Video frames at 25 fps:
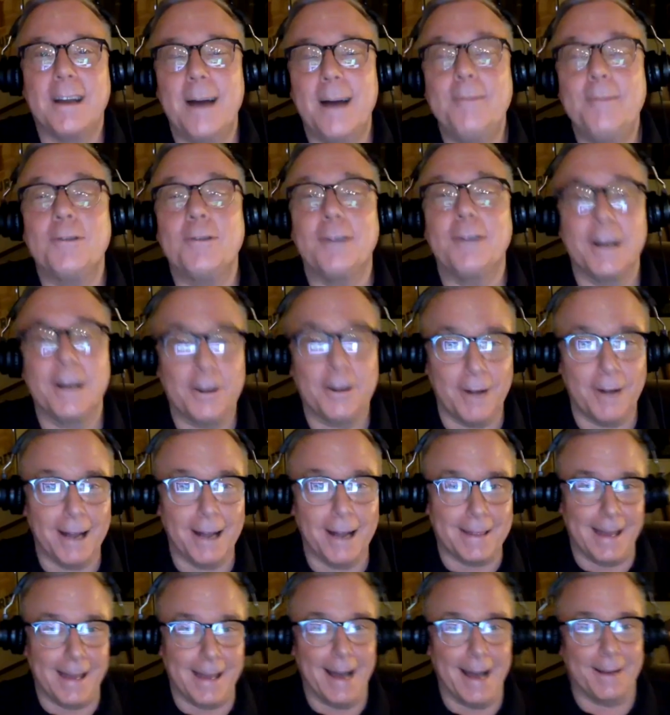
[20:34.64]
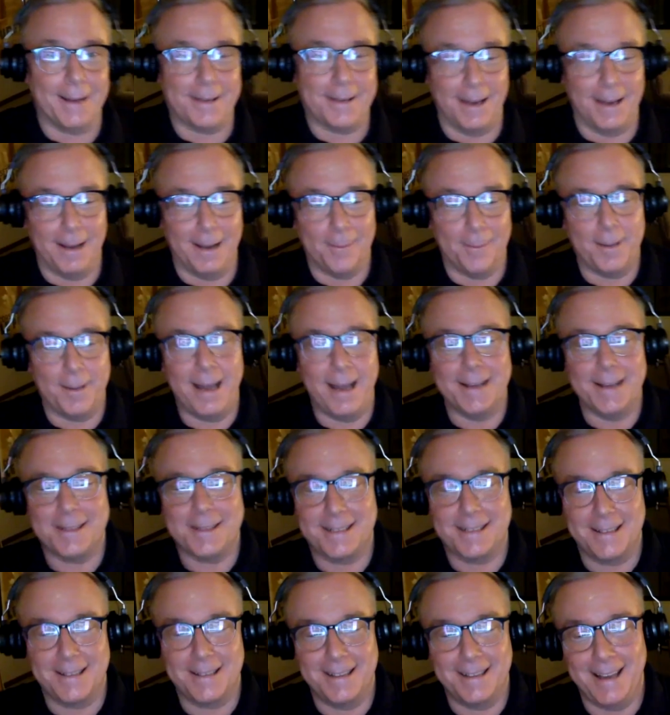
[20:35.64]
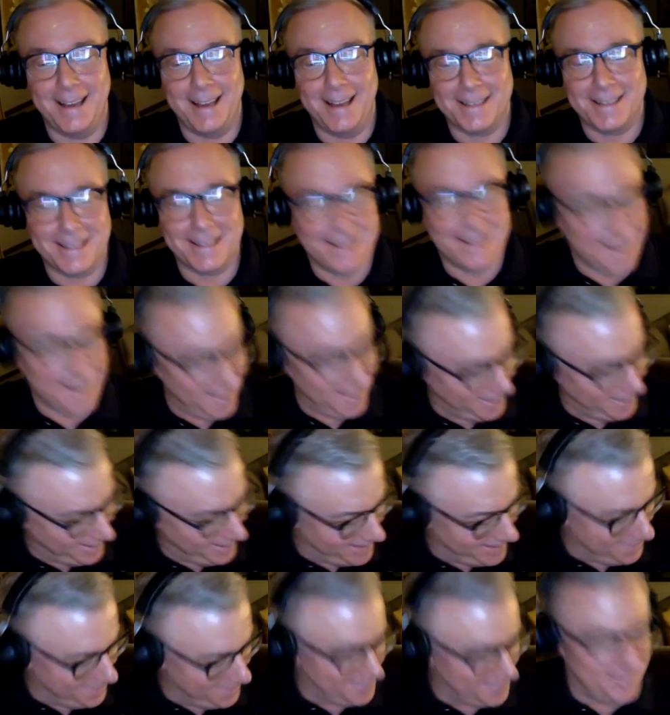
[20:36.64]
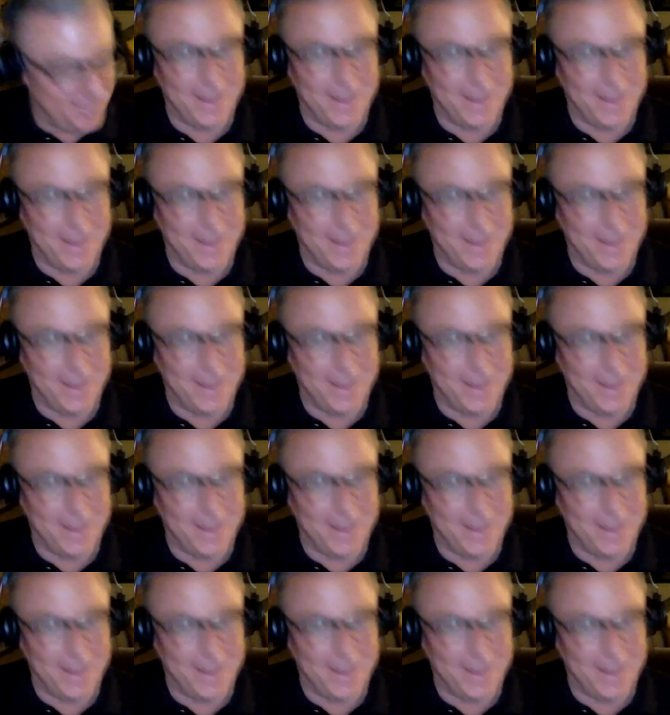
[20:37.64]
to regret that guest star bit